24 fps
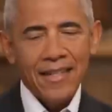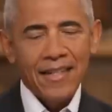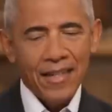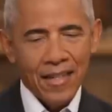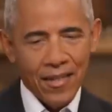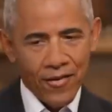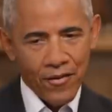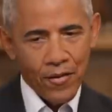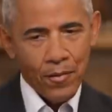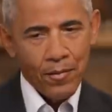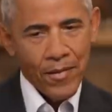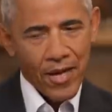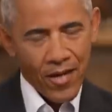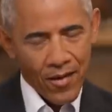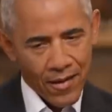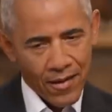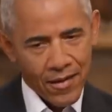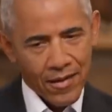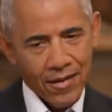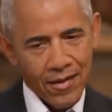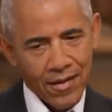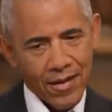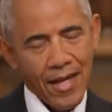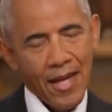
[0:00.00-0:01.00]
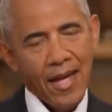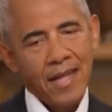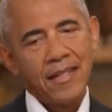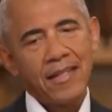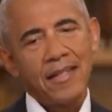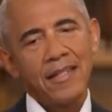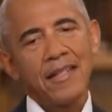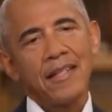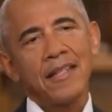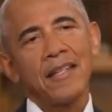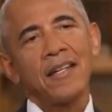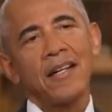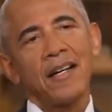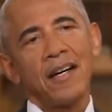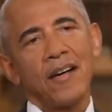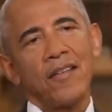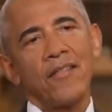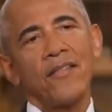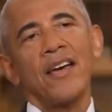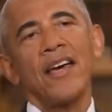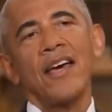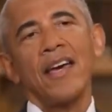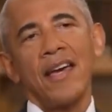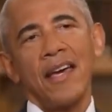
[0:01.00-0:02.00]
of America, the idea
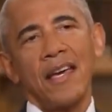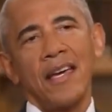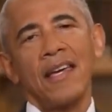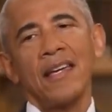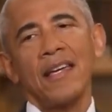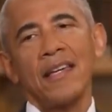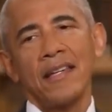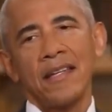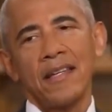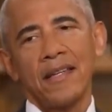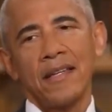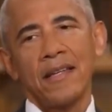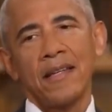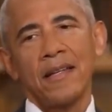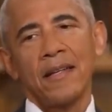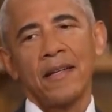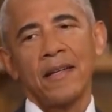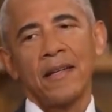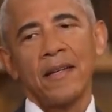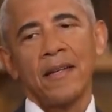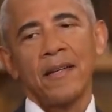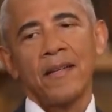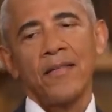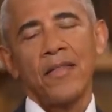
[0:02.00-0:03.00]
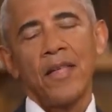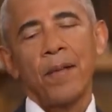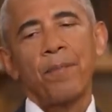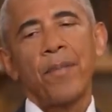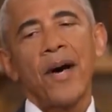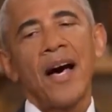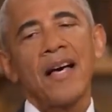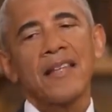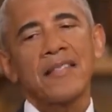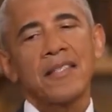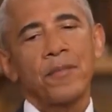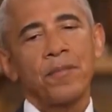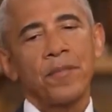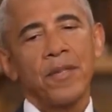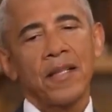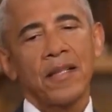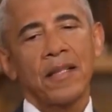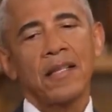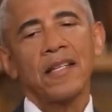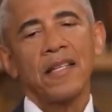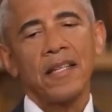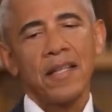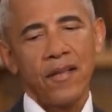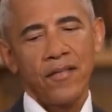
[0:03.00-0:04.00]
of a the
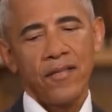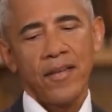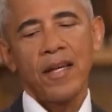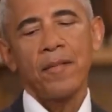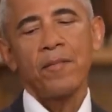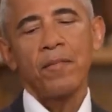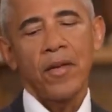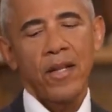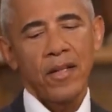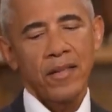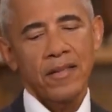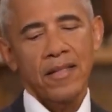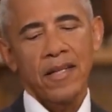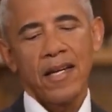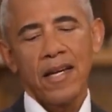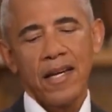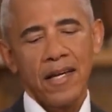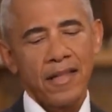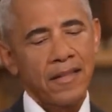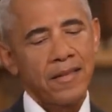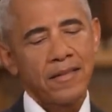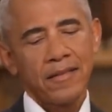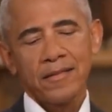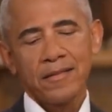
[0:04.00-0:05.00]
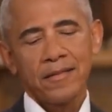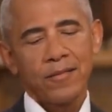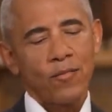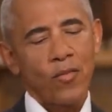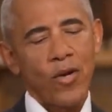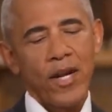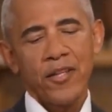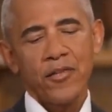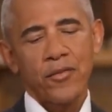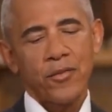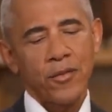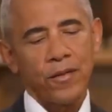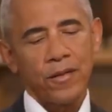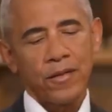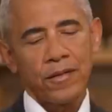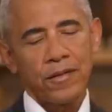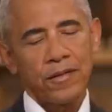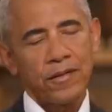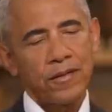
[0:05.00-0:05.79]
possibility of a multiracial,